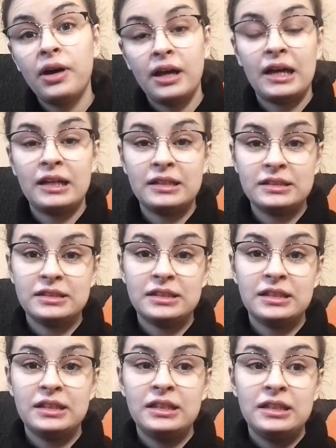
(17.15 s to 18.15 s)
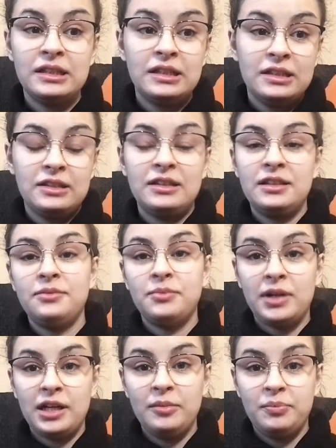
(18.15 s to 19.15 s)
and give
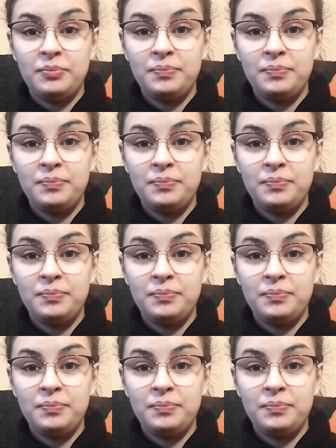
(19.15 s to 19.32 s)
my